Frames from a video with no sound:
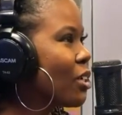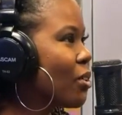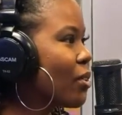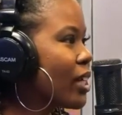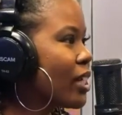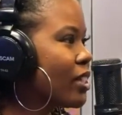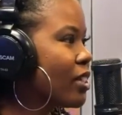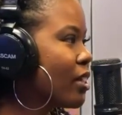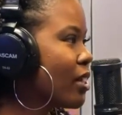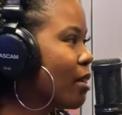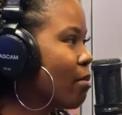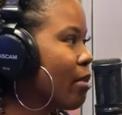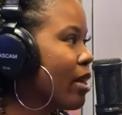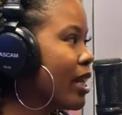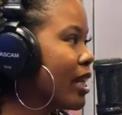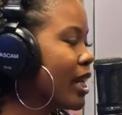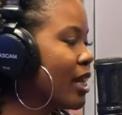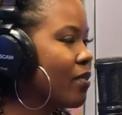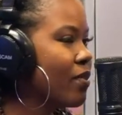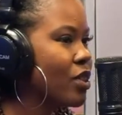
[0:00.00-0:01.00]
So it took a
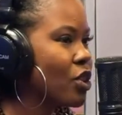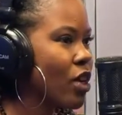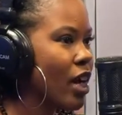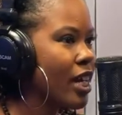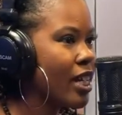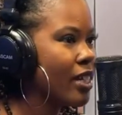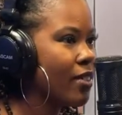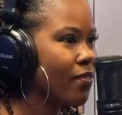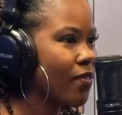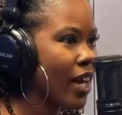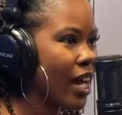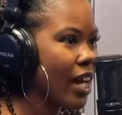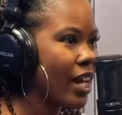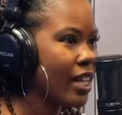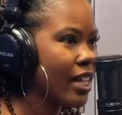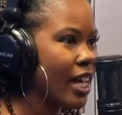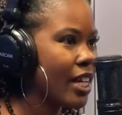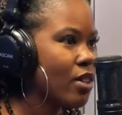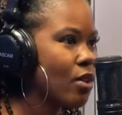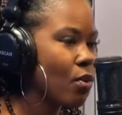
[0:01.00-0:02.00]
minute even trying to
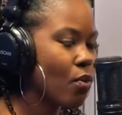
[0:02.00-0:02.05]
find, like,